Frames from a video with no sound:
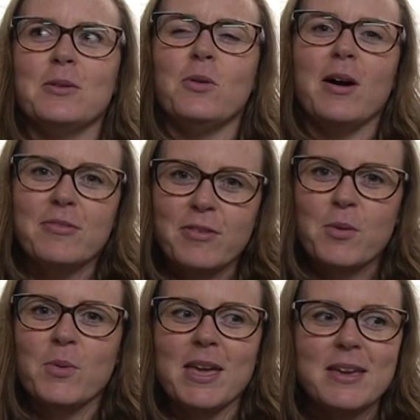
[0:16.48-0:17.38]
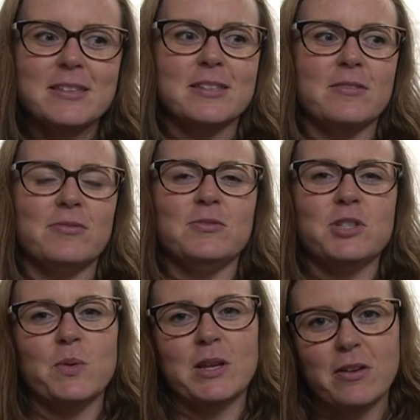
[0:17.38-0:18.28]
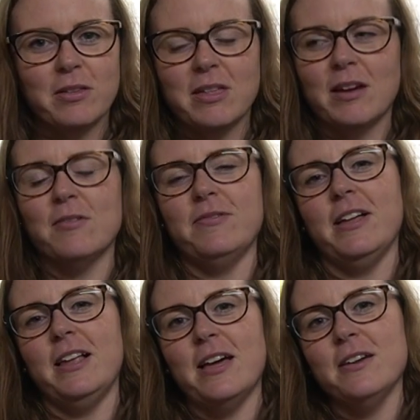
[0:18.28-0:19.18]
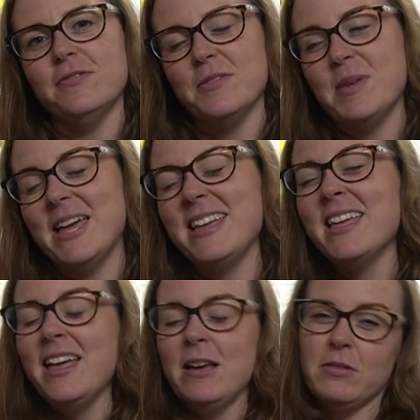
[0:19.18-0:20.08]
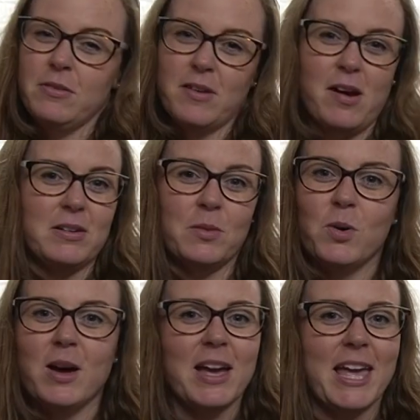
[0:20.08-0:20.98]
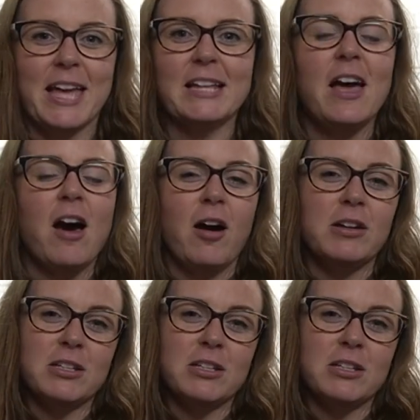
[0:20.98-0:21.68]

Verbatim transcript: Quite a few weeks of doing nothing on furlough for me. Ruth carried on working. I